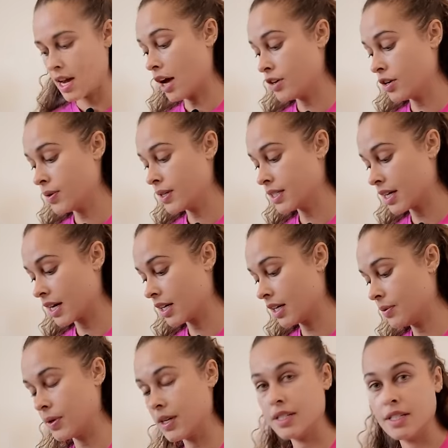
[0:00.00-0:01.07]
I know
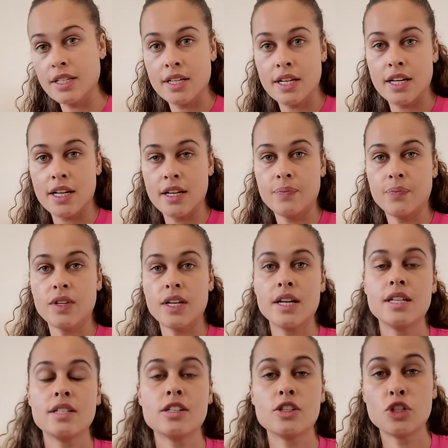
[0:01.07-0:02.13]
exactly what is in here.
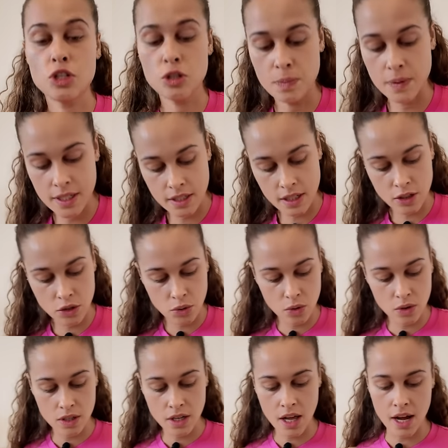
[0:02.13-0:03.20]
It is a two piece I saw
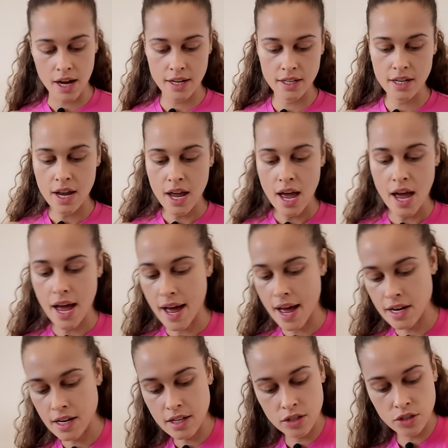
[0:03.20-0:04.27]
online.
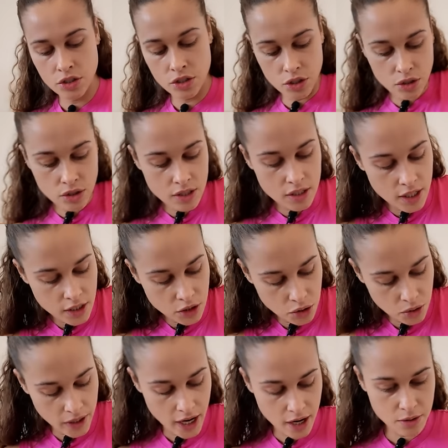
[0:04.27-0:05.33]
And as soon as I
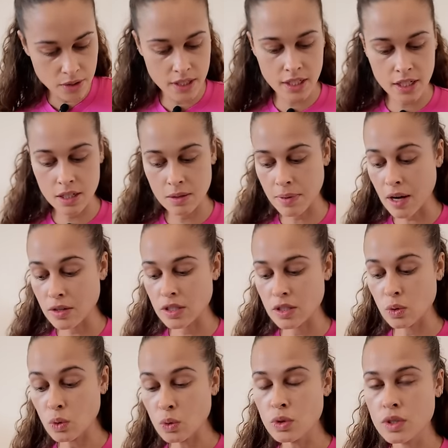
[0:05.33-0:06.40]
saw it, I was thinking about
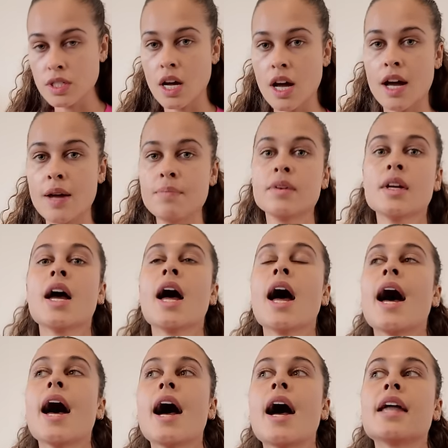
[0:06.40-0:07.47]
it all the time
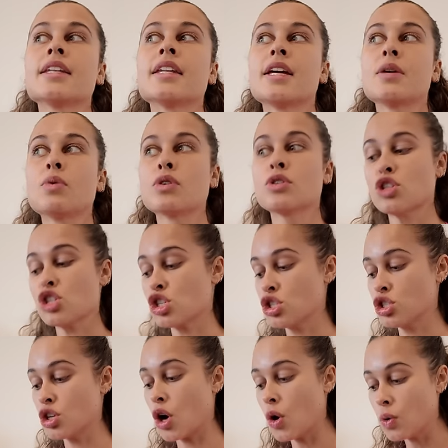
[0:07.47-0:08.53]
and they were
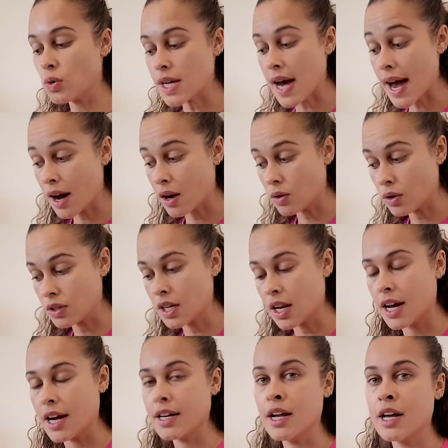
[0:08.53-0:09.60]
sold out
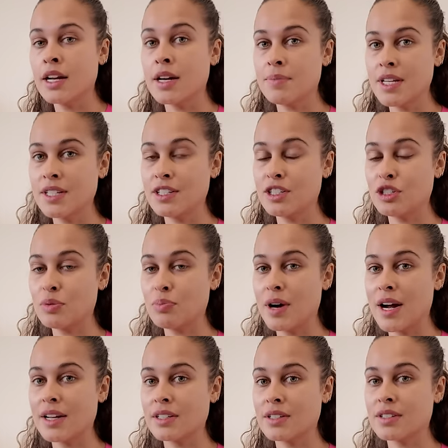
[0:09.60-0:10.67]
online. And I messaged the
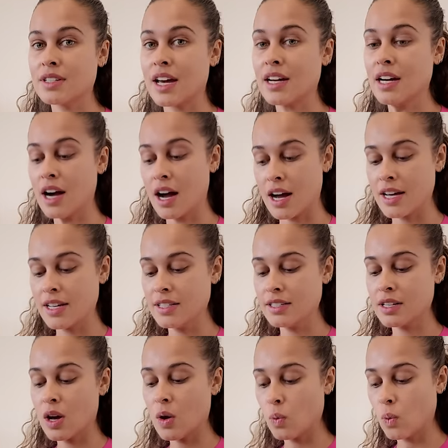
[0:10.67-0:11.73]
brand. I was like,
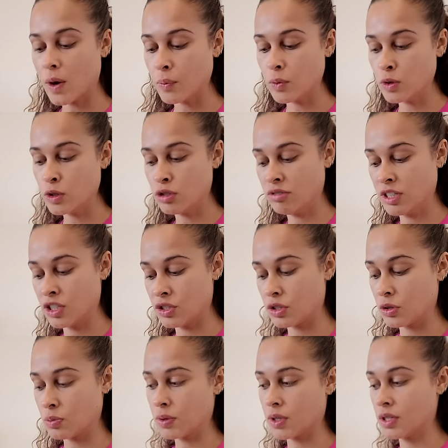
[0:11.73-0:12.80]
guys, when will you
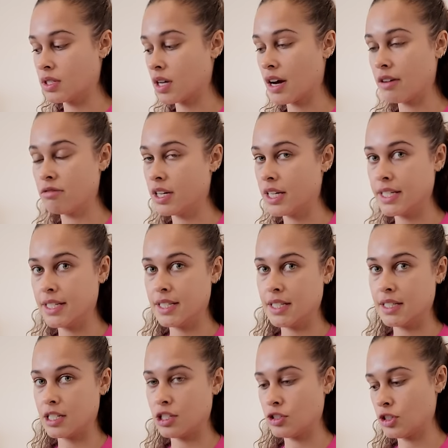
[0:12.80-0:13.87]
restock? Because I really
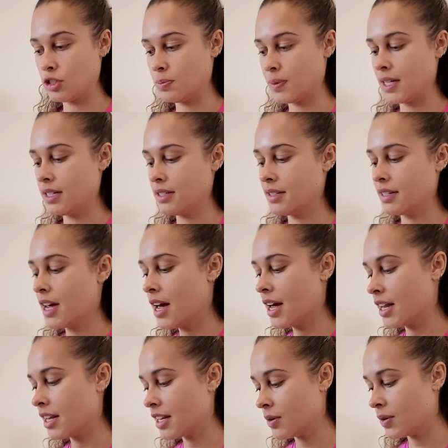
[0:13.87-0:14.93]
need this two piece.
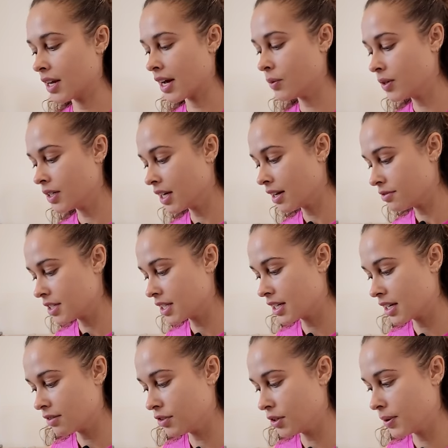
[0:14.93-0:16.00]
And they were like, we'd love to
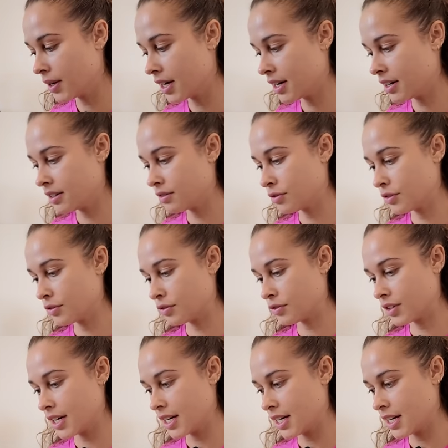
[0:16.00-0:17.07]
give you it for
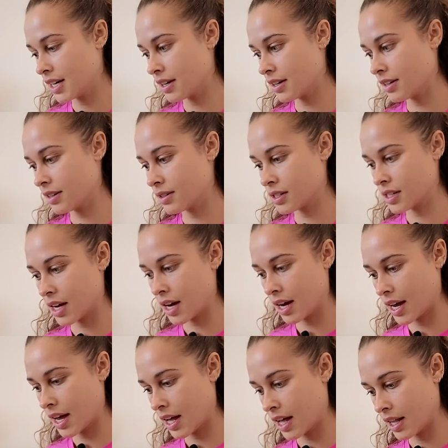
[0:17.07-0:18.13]
free. And I was
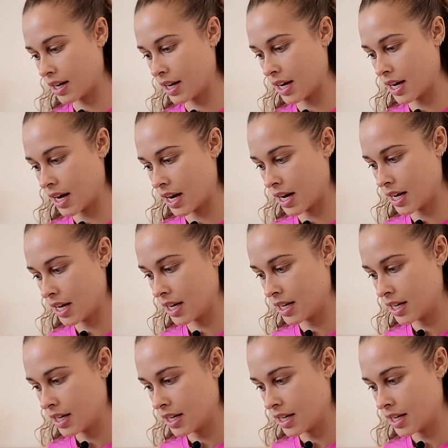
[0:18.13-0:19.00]
like, hell yeah.